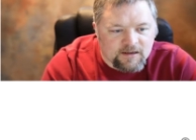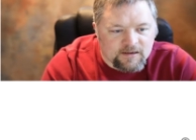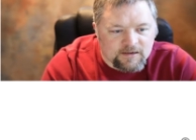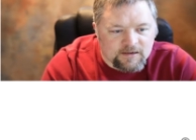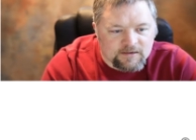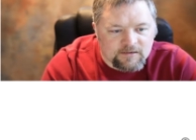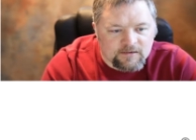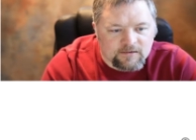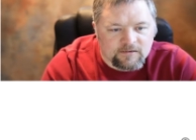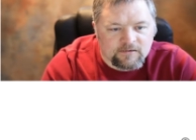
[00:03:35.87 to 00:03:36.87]
We have a
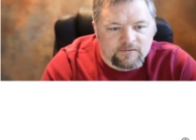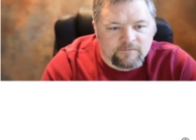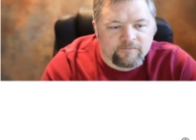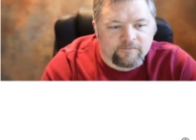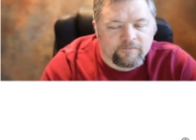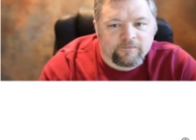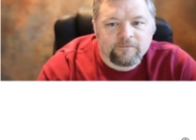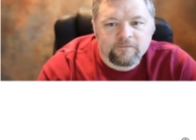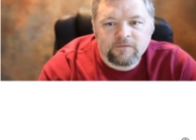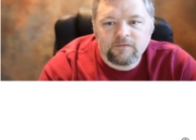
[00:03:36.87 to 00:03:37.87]
3 here.
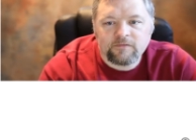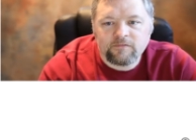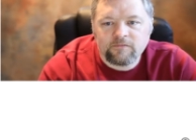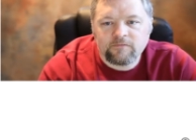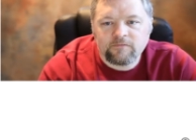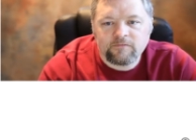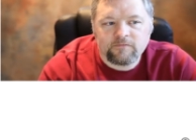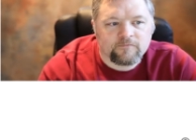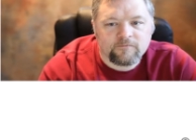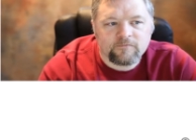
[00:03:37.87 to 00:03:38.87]
We have a
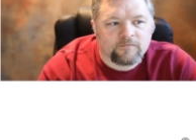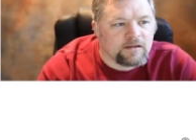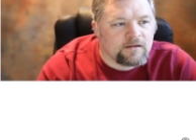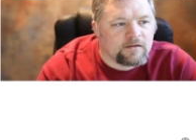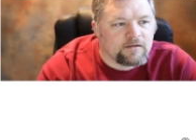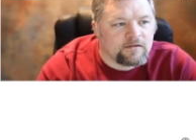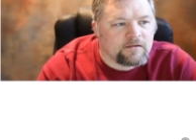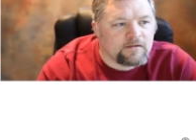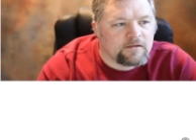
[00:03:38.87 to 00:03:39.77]
3 here.